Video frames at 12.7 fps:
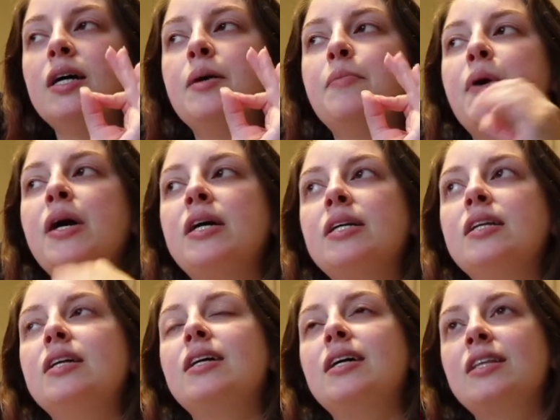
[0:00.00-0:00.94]
But
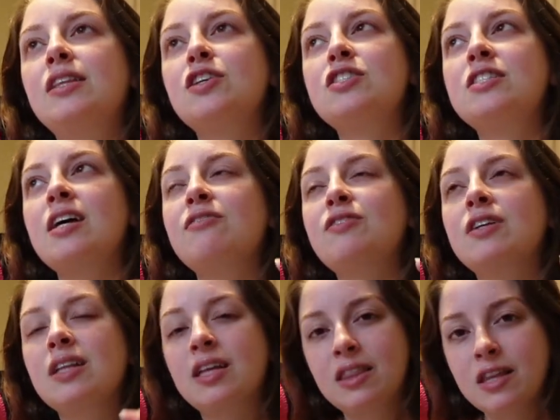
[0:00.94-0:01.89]
there's
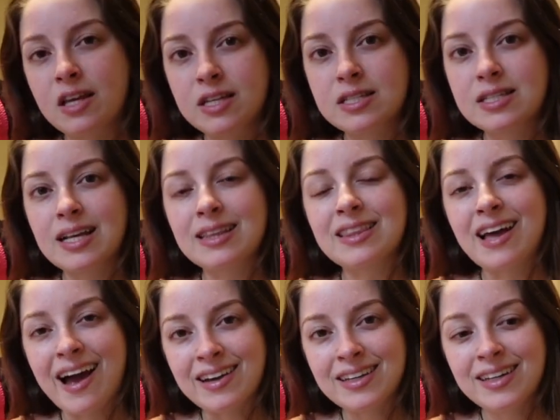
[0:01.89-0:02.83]
definitely things
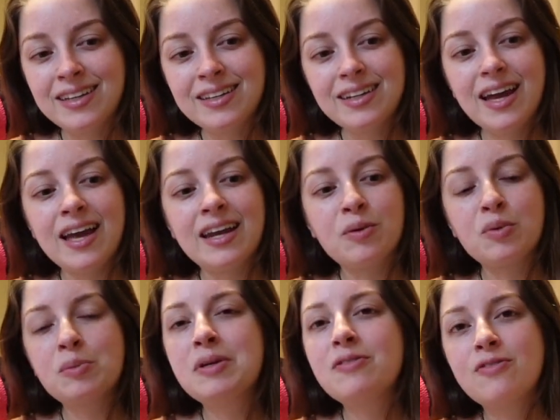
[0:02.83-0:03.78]
lacking, and it
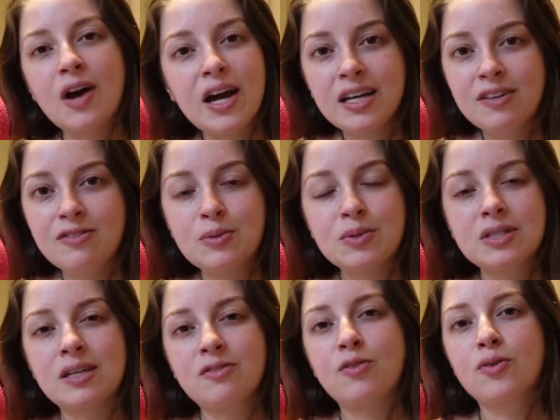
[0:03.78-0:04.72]
would be fine if it was
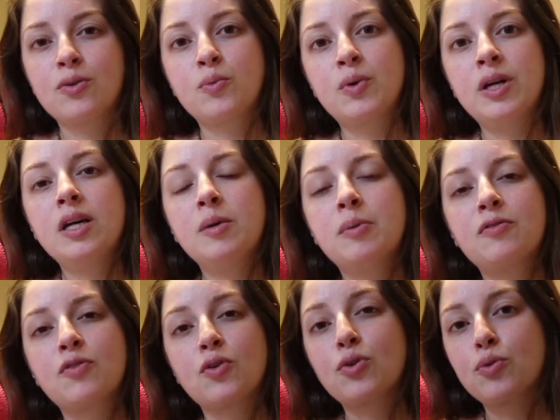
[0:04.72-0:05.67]
like for the week, but
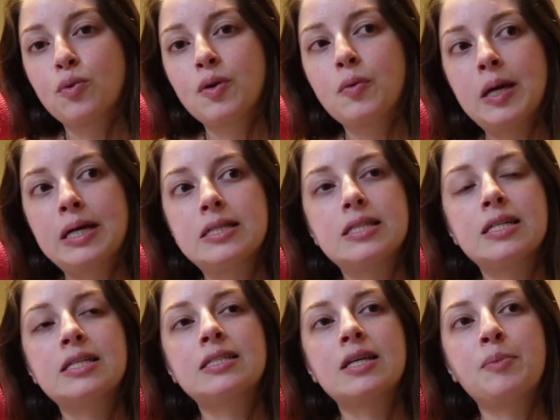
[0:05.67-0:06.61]
for 3 weeks
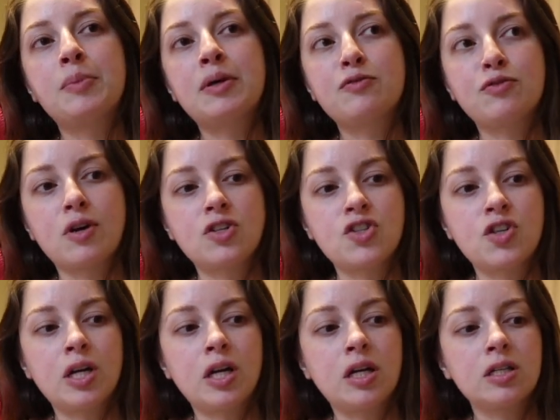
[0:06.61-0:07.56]
is a bit
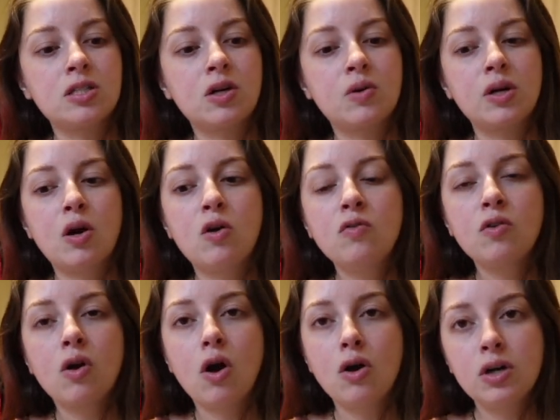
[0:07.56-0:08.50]
frustrating. So
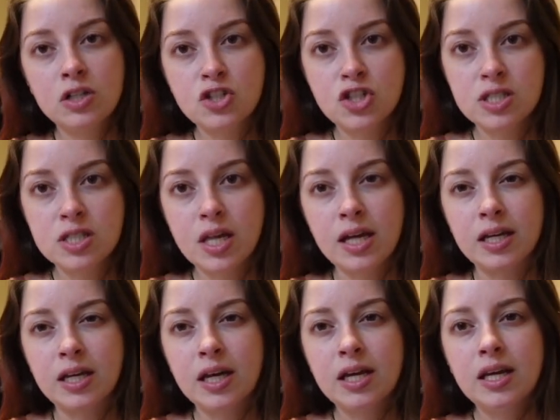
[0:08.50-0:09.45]
overall, it's just like,